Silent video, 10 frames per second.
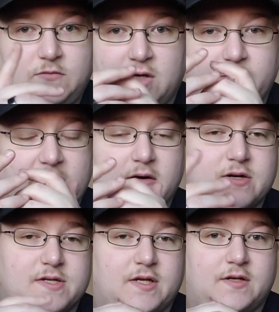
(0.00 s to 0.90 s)

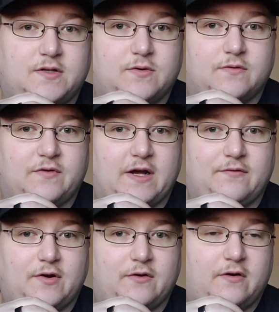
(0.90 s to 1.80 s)
comparison to a
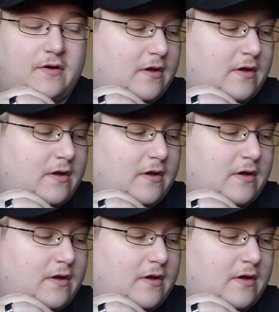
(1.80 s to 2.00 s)
500.